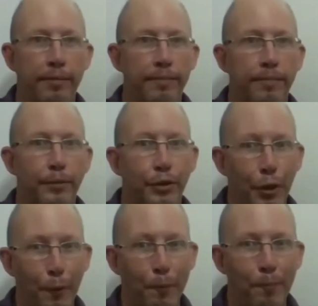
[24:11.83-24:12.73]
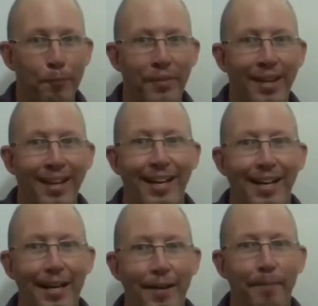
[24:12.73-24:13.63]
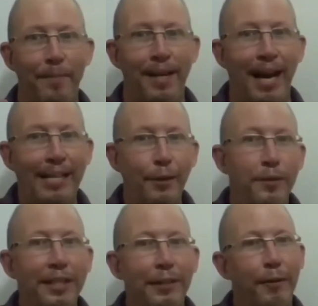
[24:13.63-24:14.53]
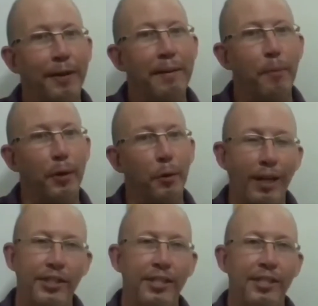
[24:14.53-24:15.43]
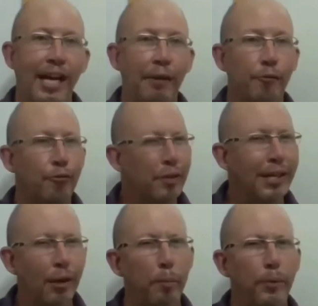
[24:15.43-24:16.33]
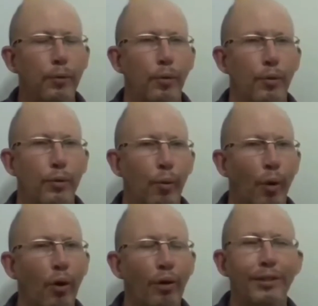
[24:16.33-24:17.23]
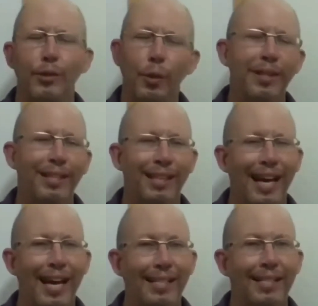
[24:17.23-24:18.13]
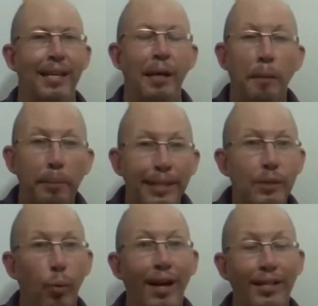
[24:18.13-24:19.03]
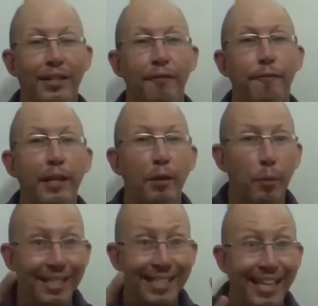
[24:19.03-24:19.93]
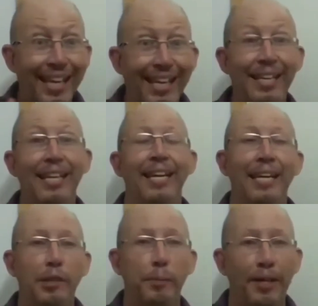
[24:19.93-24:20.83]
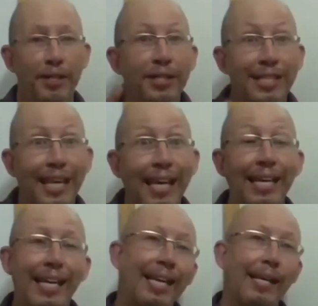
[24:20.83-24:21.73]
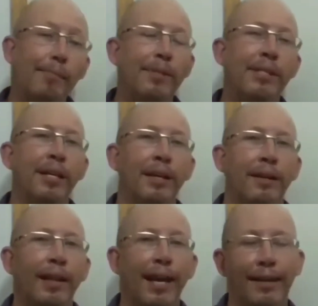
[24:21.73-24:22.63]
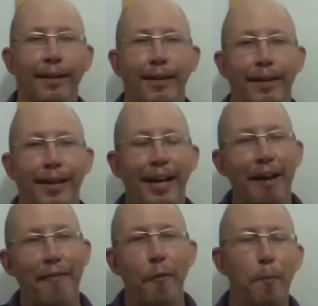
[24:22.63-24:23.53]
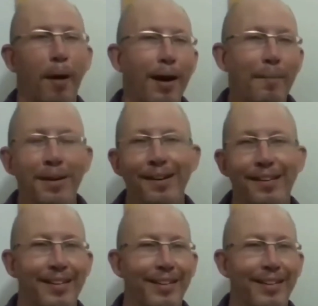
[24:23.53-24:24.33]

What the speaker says: So I don't think there are any more questions. I really hope you all enjoyed the class. Please watch the video with the 10 expressions, 10 idioms that I have Obama and